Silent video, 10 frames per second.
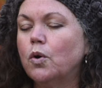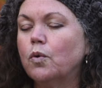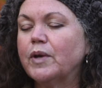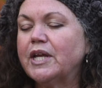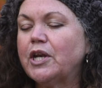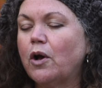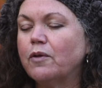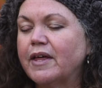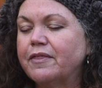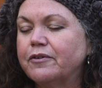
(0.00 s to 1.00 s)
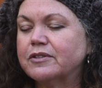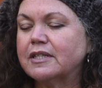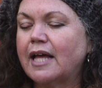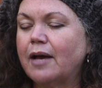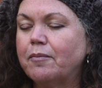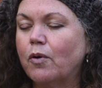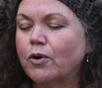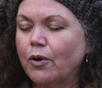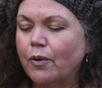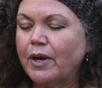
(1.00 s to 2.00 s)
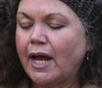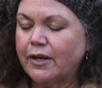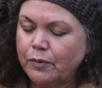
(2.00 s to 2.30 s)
We know that there is a lot more going on